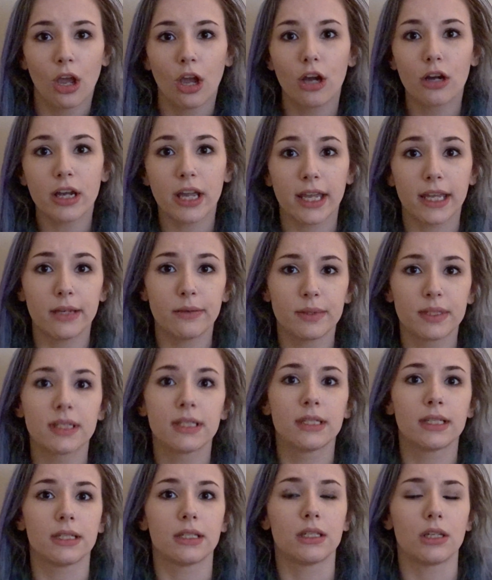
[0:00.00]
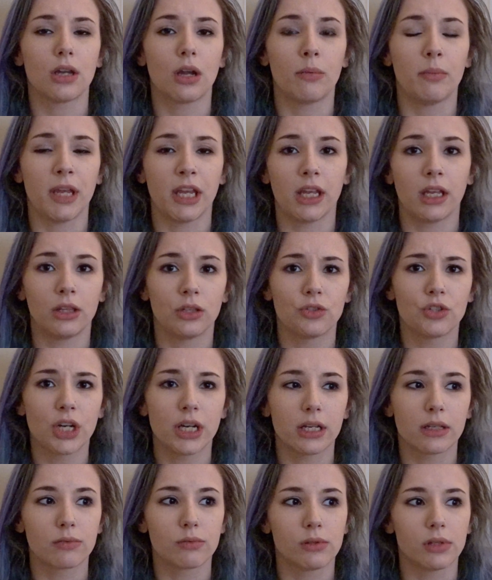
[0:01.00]
Okay, he was insisting on making the
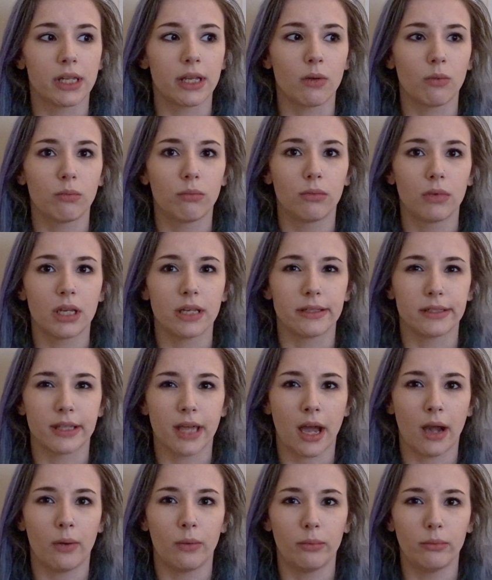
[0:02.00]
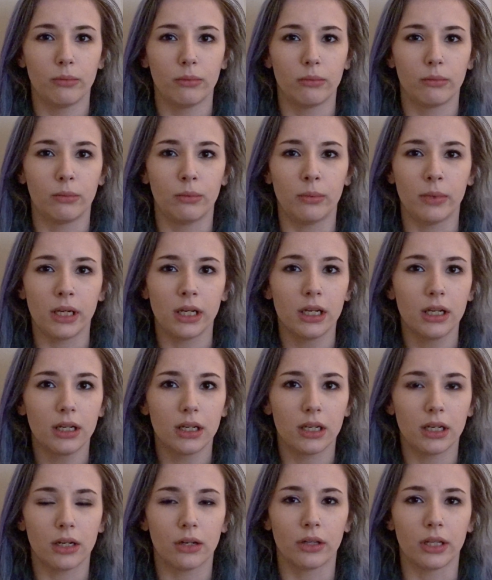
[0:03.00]
drinks. Well, like, is that weird?
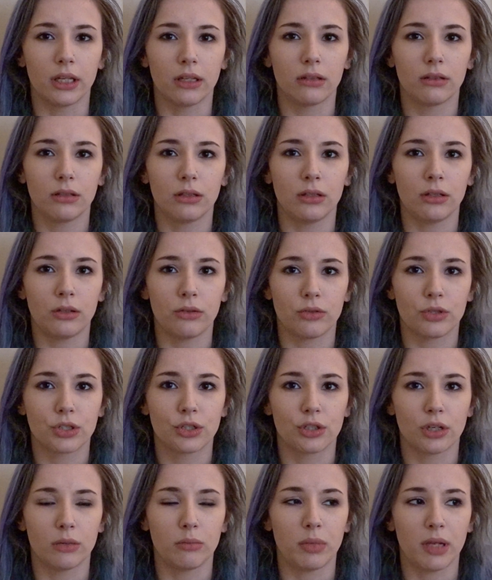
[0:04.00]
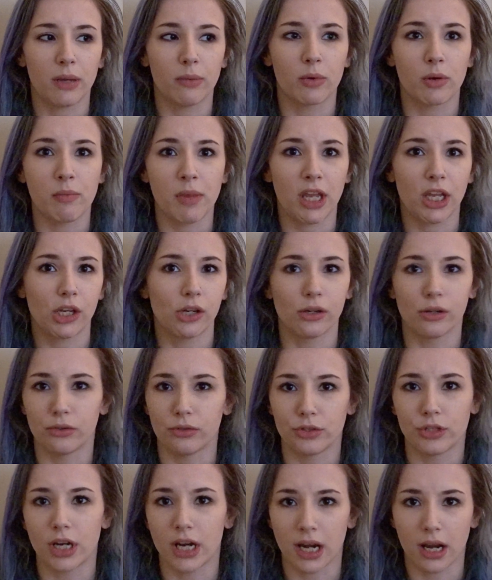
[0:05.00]
You know, like, you should be able to make your
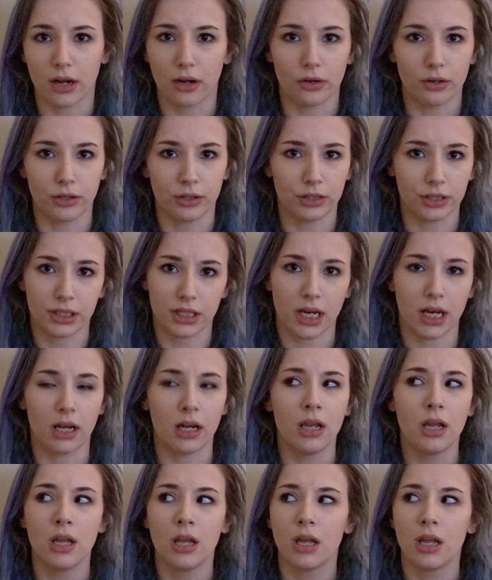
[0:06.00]
own drink. I don't understand.